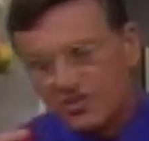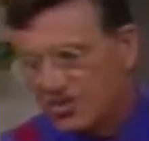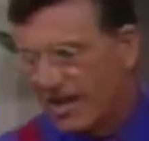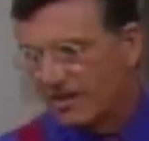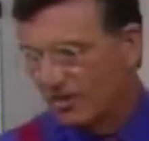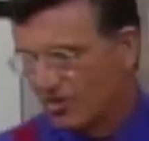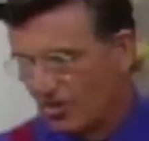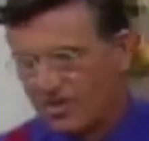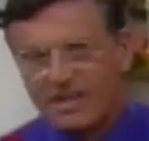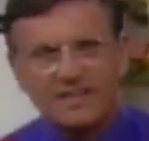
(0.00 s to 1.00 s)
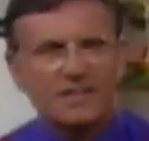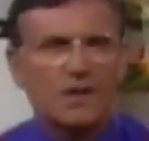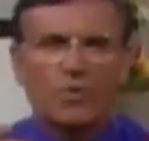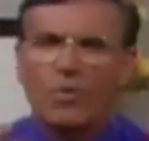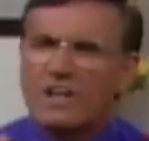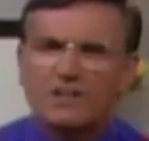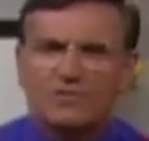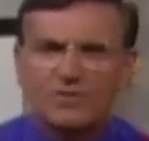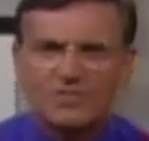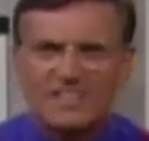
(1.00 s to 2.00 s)
gentle cooking,
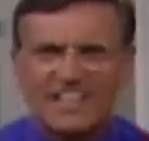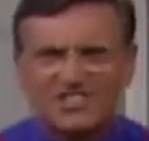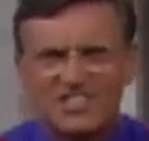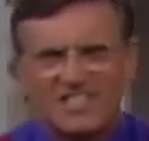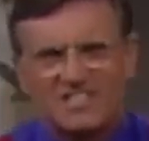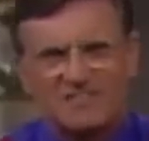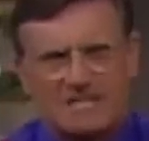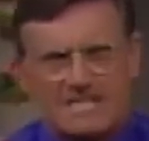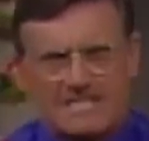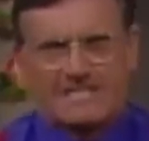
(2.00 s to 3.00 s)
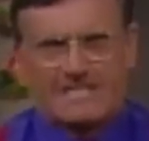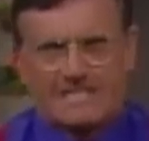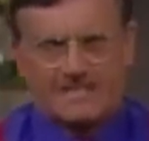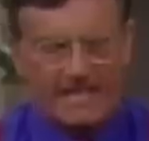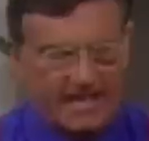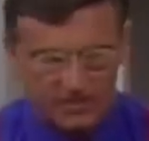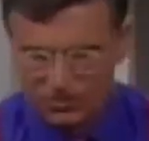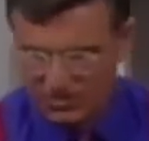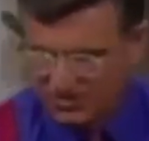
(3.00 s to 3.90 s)
wonderful texture. Doesn't tighten all